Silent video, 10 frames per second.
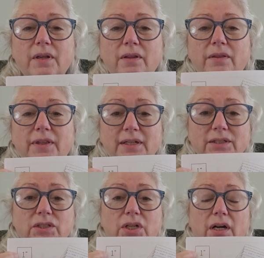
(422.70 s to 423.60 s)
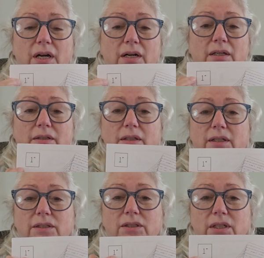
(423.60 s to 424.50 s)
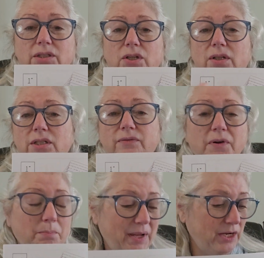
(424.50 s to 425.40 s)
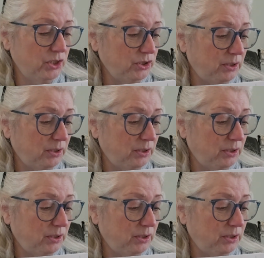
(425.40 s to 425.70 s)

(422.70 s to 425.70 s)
this. It's on different pages